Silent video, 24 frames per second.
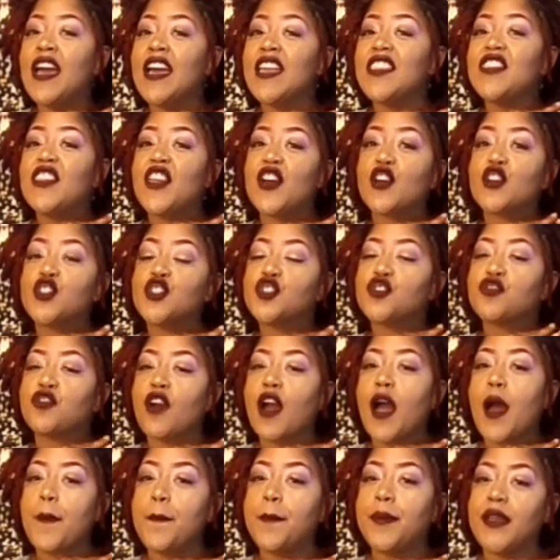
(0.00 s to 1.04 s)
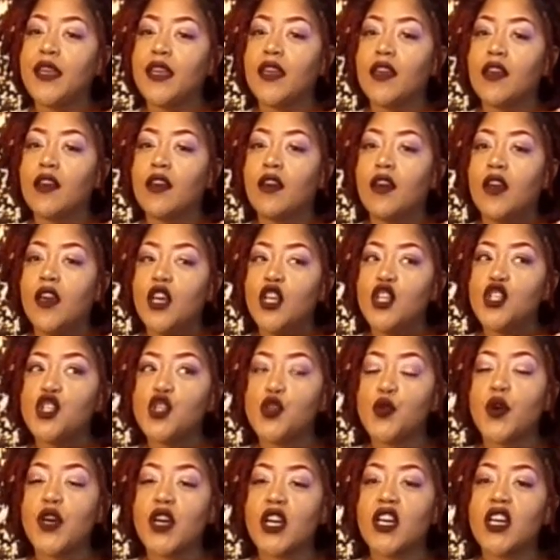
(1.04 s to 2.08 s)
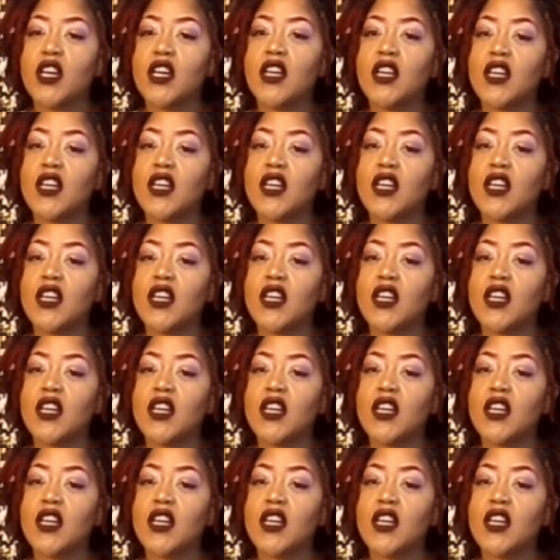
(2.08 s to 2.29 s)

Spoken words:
they're dropping to a good